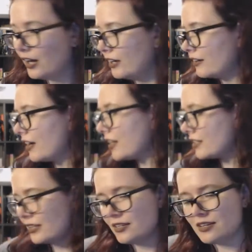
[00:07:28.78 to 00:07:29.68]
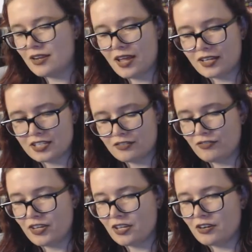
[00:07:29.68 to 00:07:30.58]
All right, and the
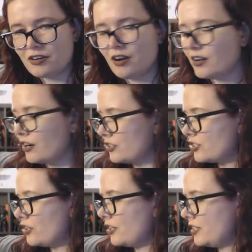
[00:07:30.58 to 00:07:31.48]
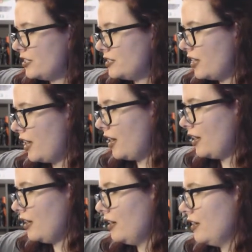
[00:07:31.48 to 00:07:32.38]
next figure on our journey
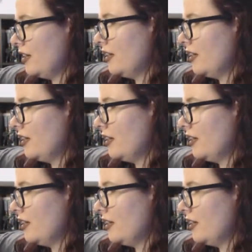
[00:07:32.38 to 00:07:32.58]
today